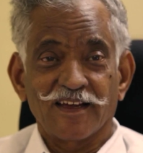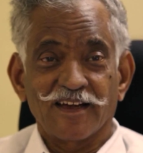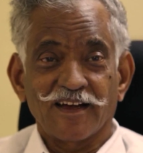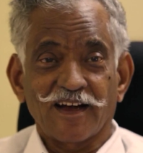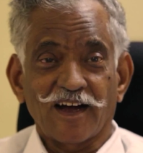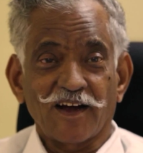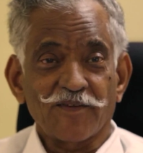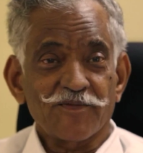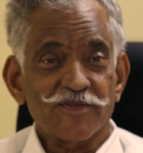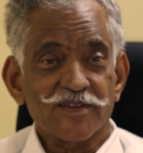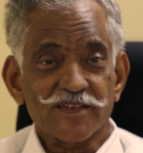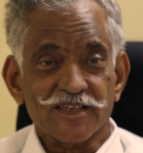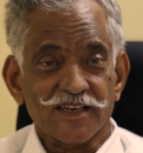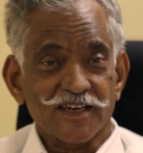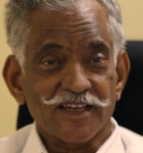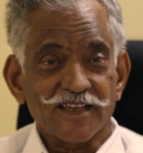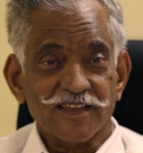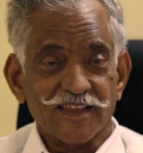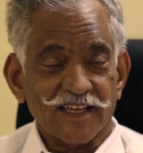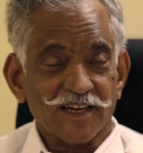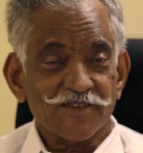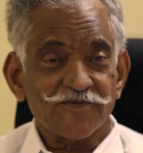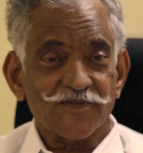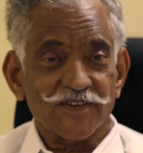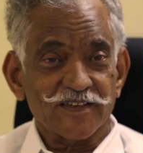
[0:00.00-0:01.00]
Obviously,
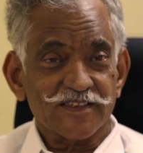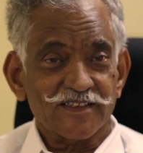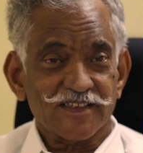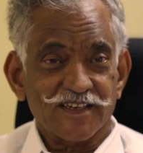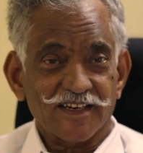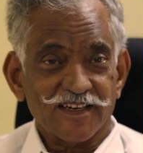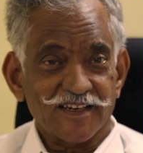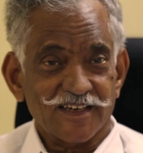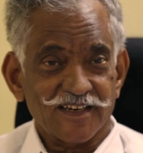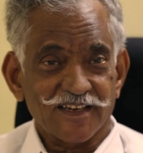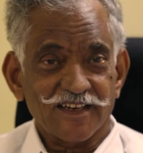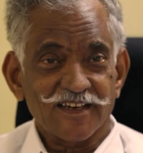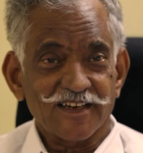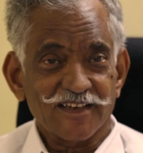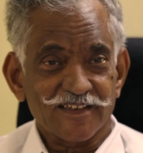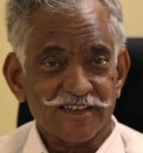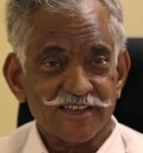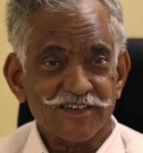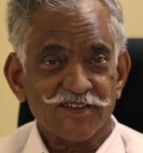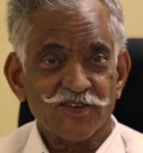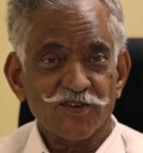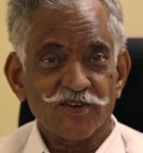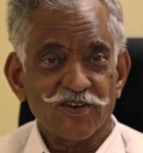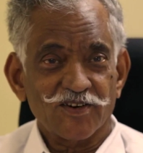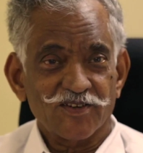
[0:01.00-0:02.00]
that facility
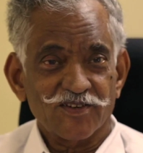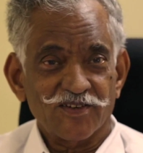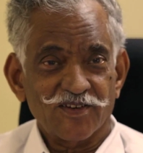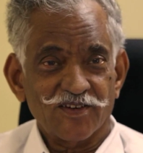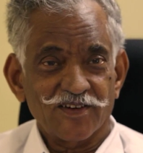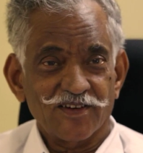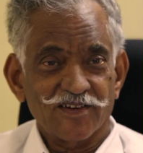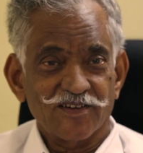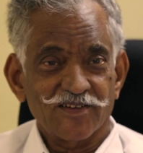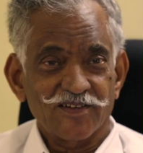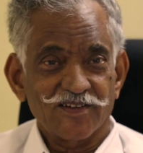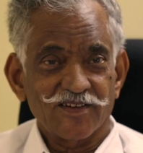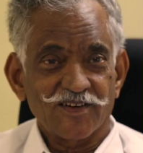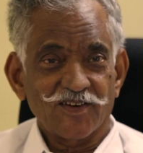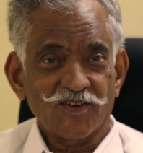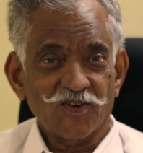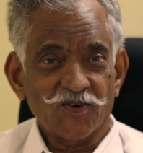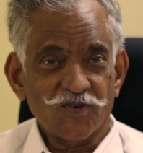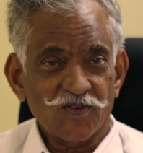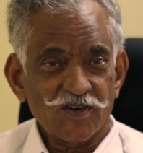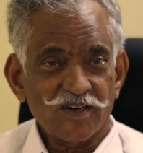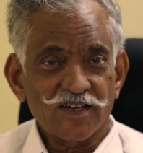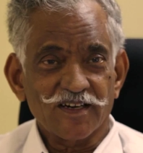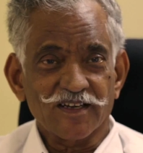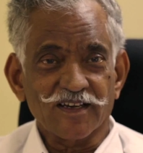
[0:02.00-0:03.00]
isn't going to
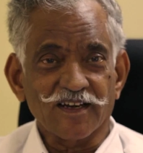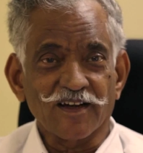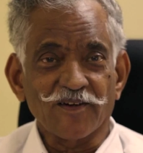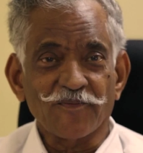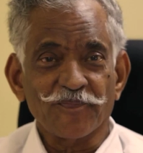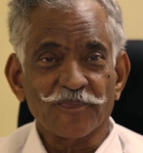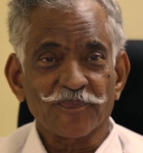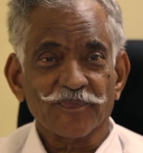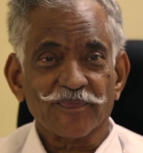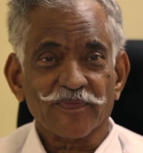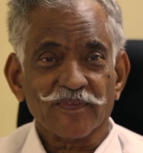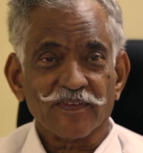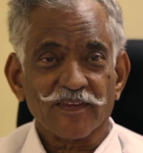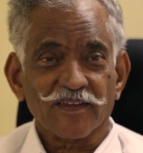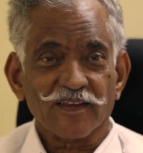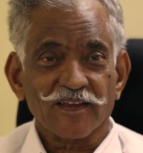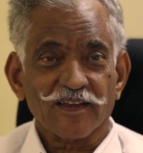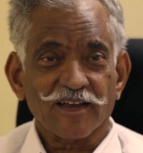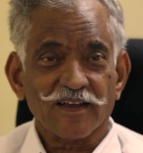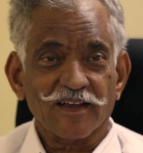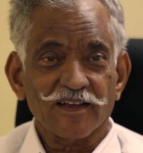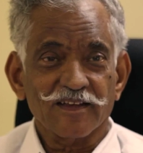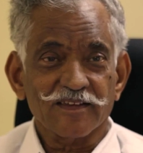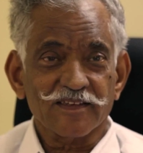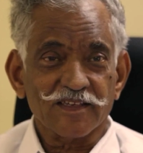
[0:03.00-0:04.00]
hold.
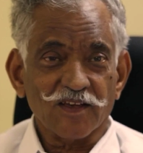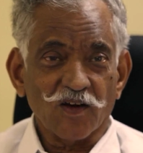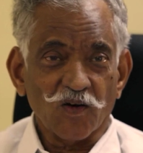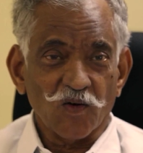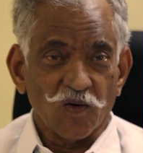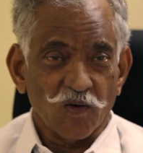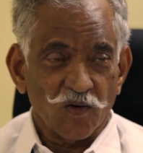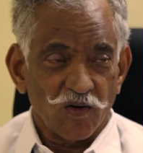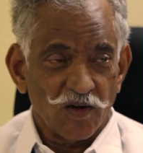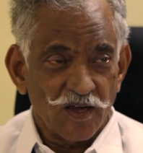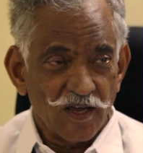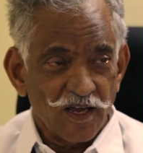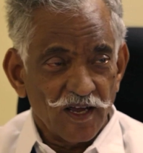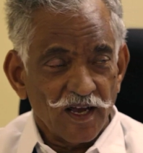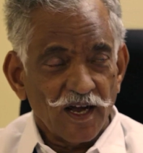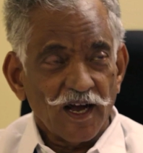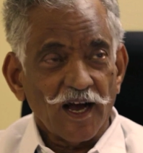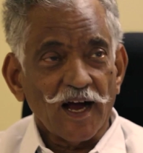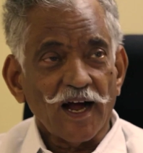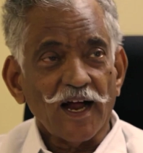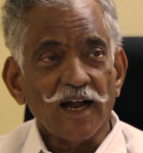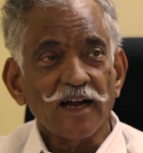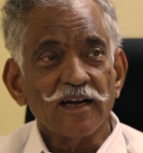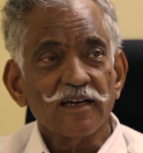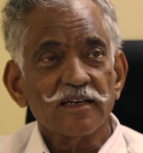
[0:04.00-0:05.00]
So,
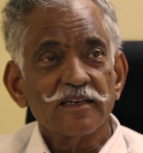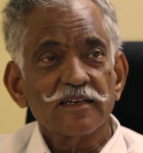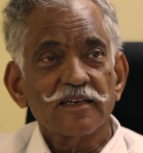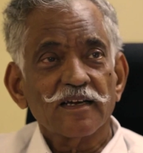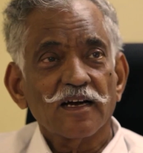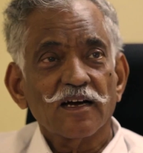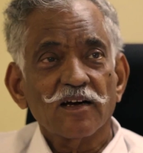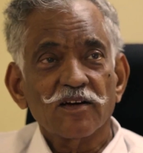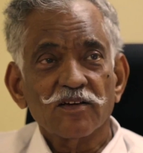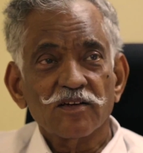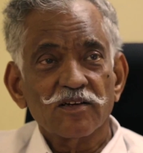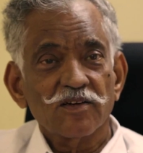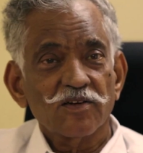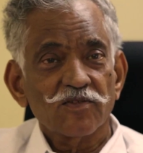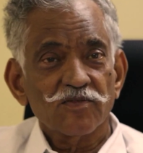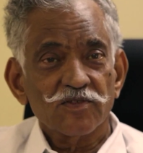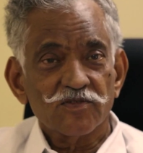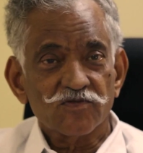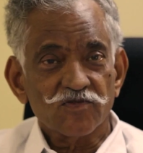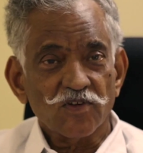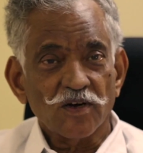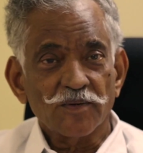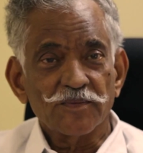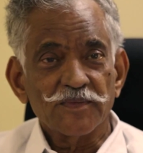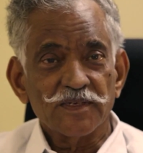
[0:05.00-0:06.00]
and with
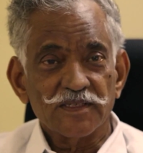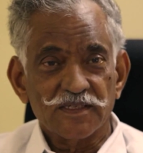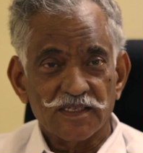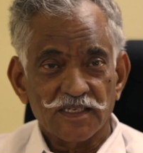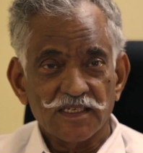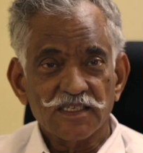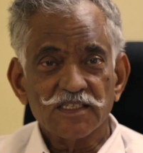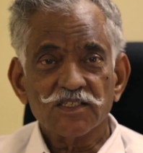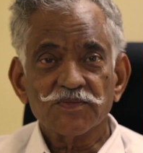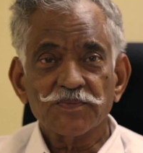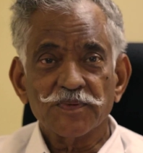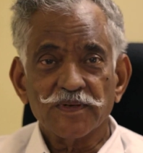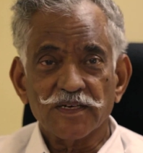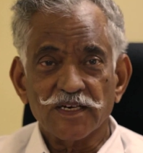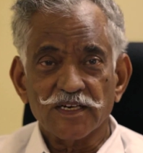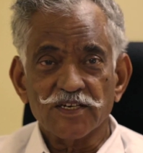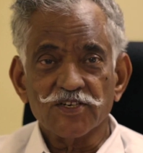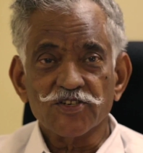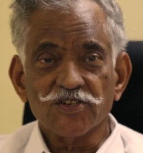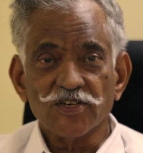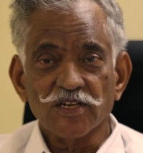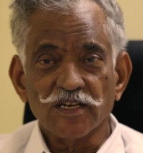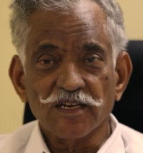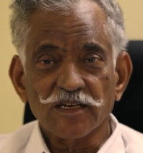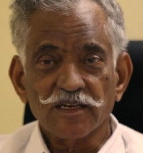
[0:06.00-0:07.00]
Swami's
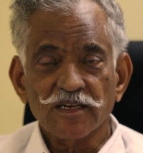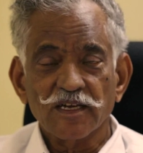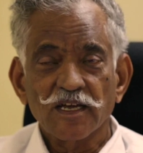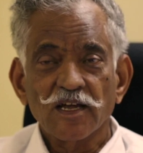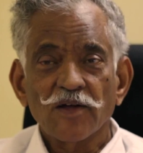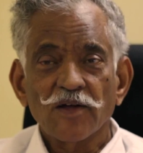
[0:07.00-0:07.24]
inspiration,